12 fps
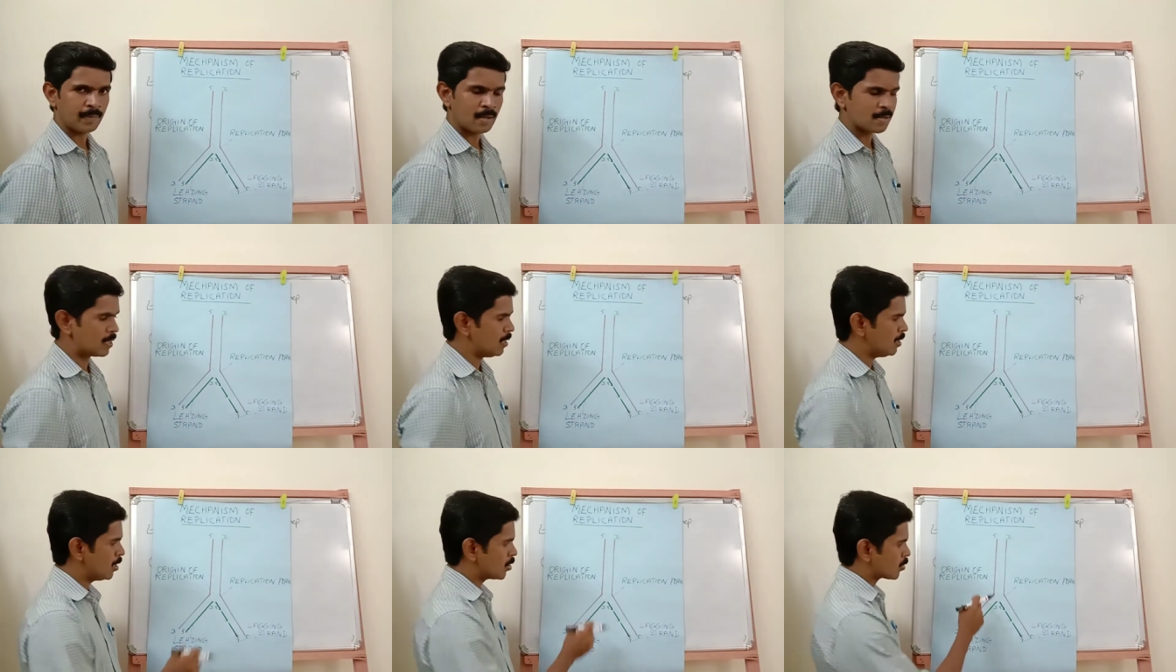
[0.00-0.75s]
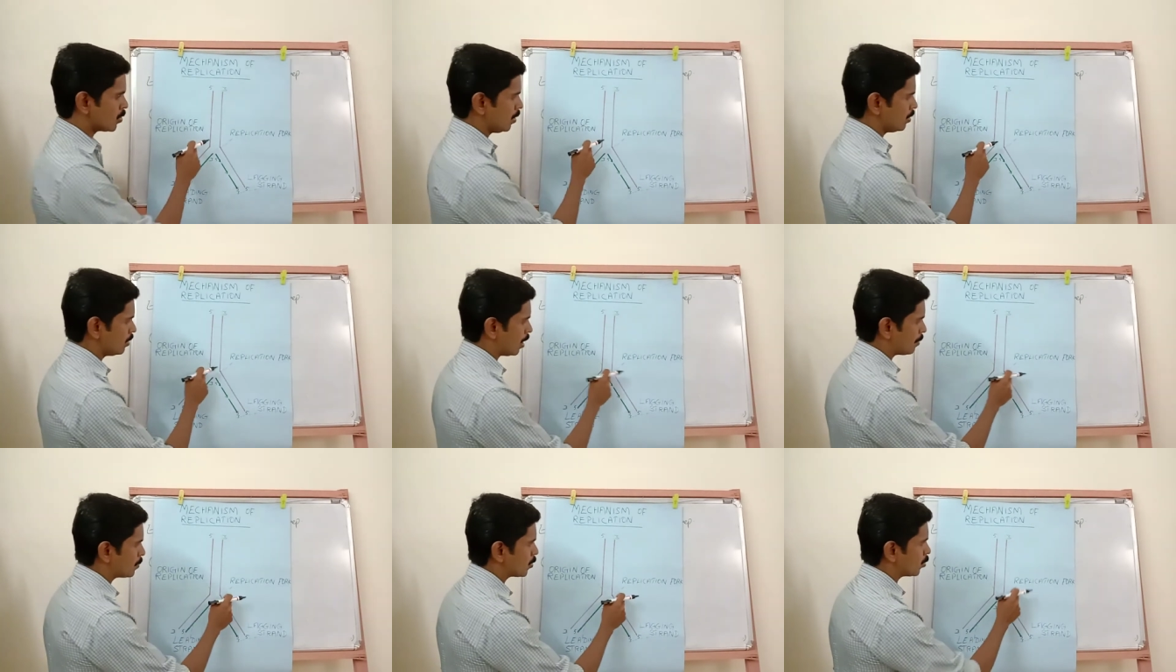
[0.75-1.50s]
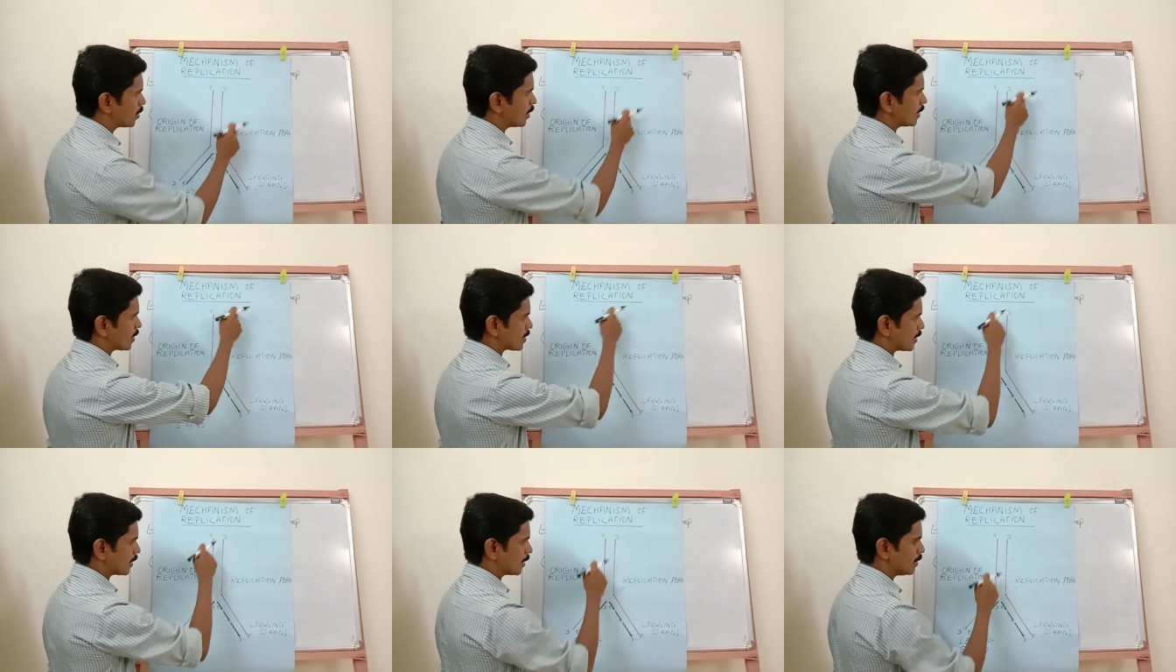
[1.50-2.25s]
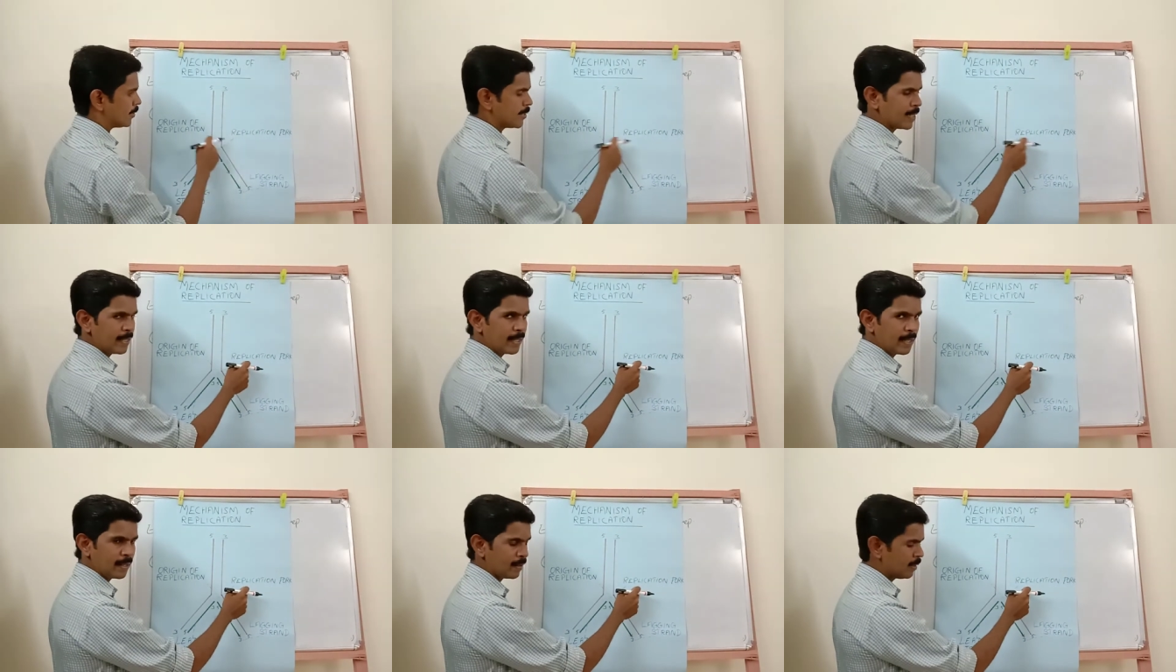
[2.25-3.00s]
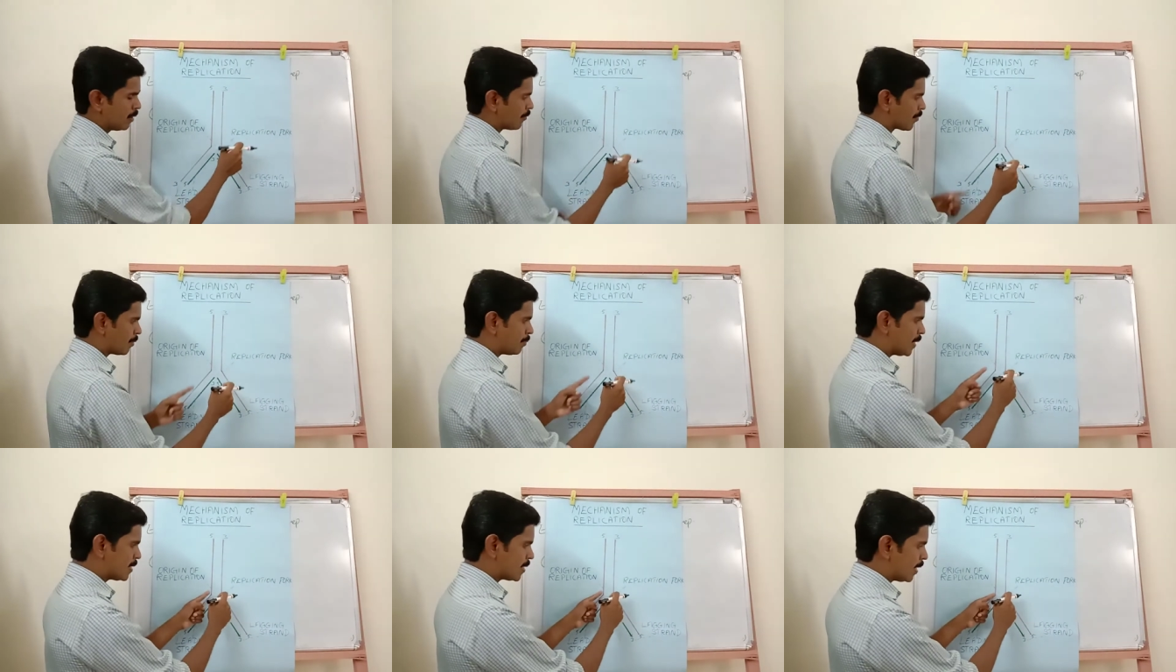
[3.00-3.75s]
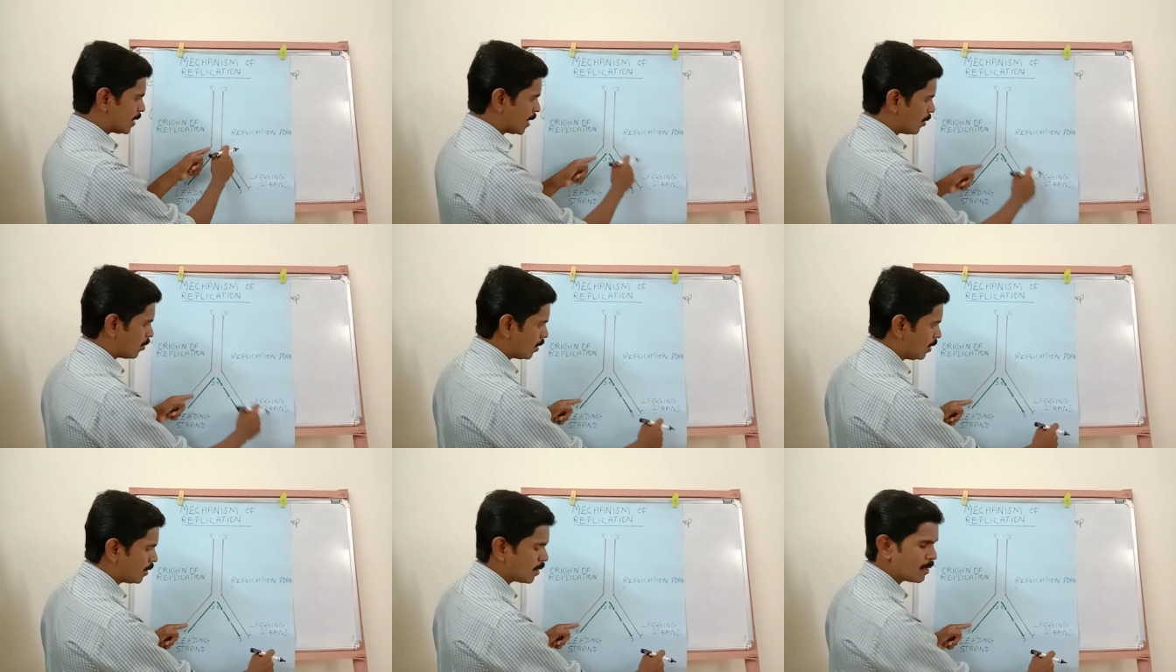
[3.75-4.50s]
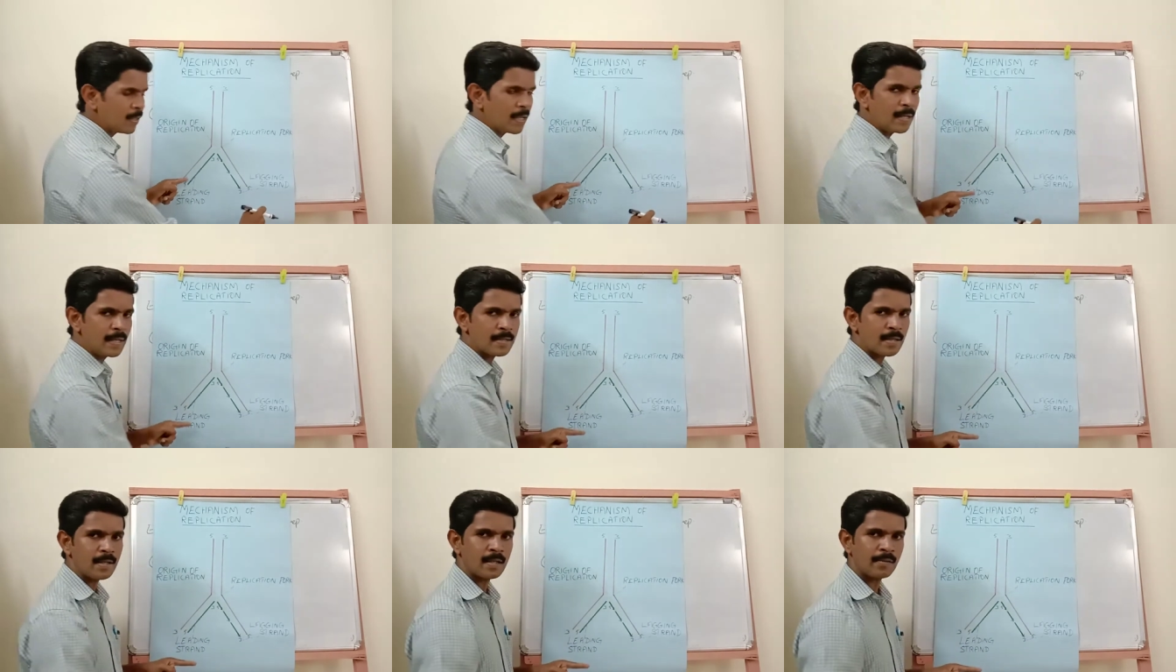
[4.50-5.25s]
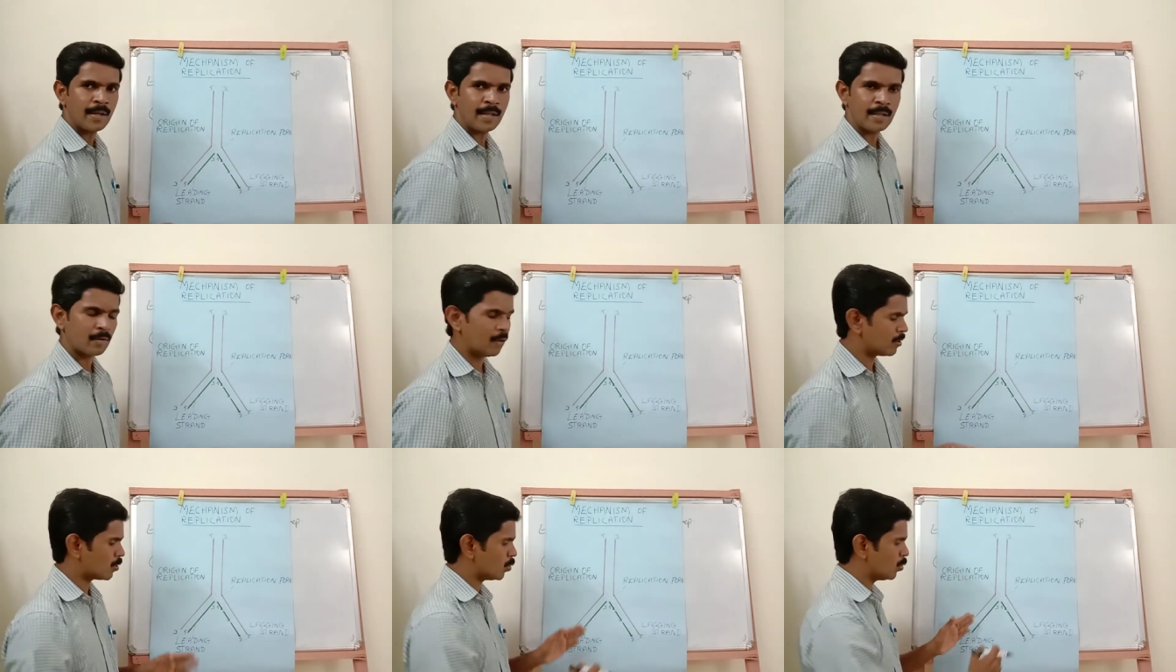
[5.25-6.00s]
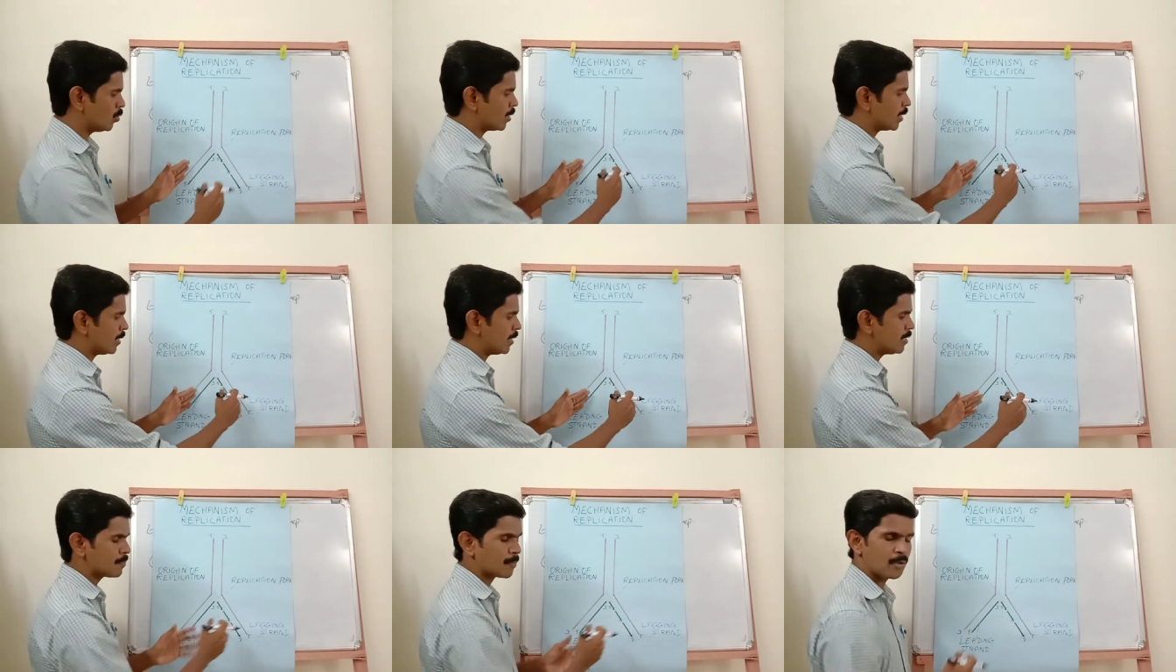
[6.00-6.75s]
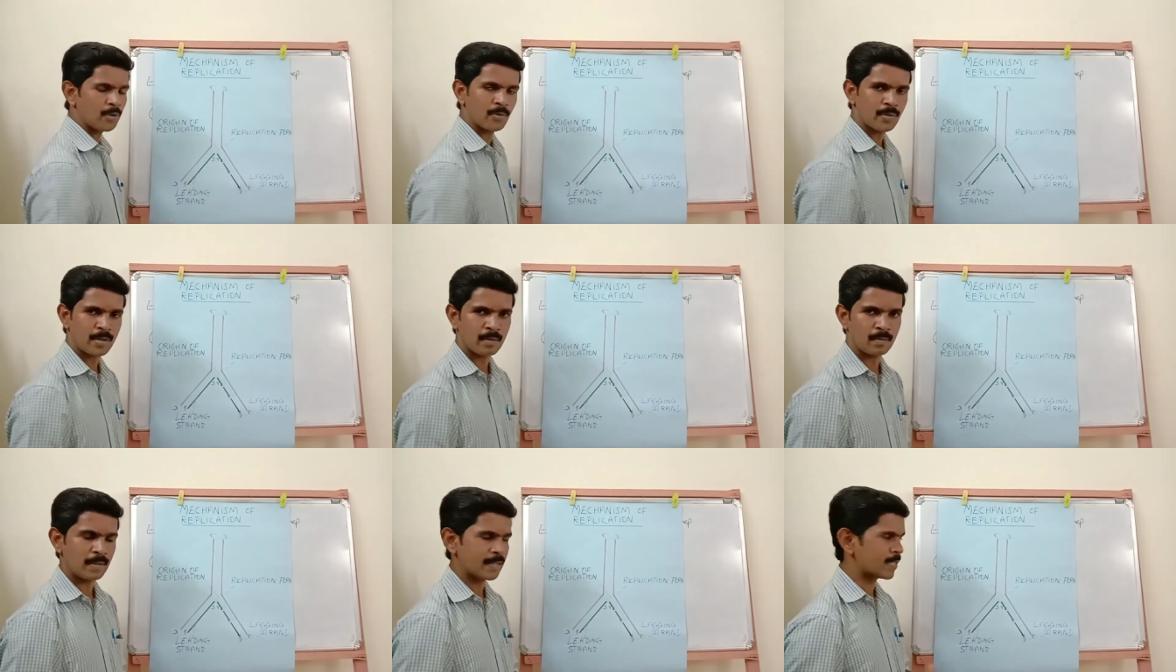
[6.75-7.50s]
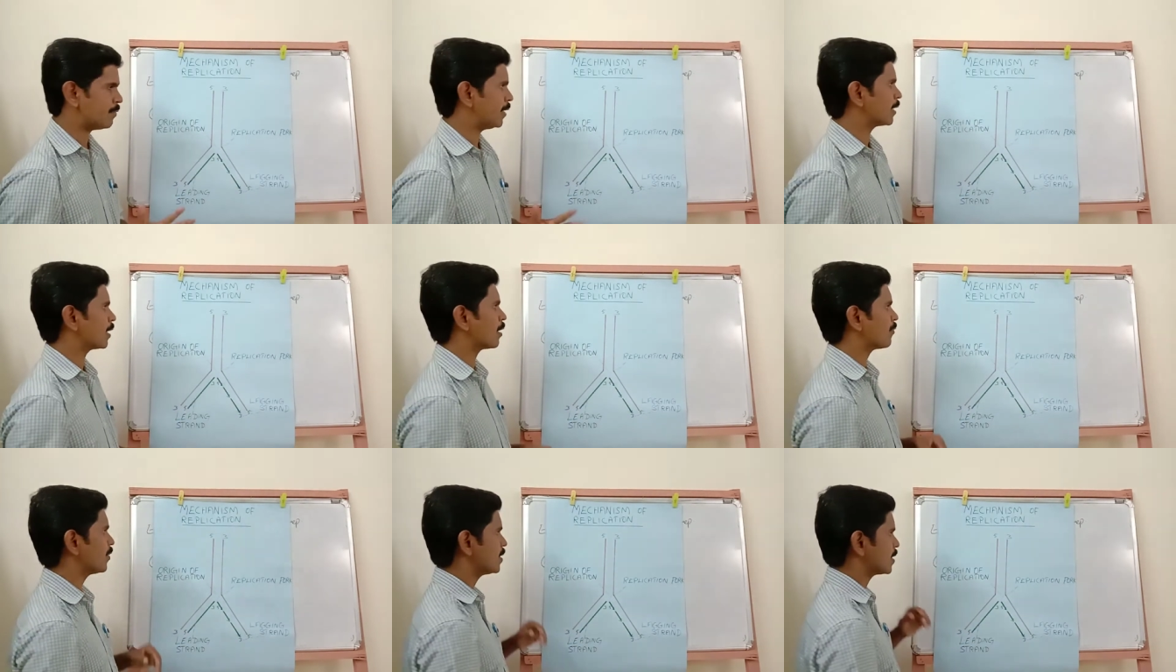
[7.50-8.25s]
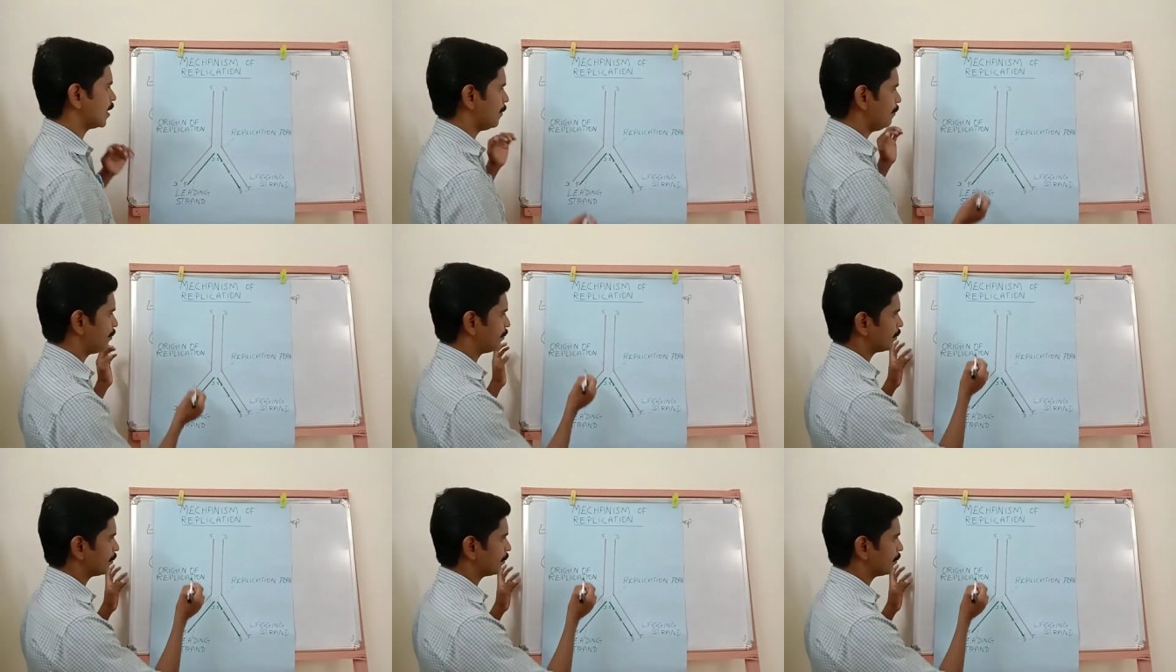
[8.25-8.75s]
Understand? So up to here, a single DNA. From this area only, the DNAs are dividing, or 2 DNAs produced. Listen very carefully. See,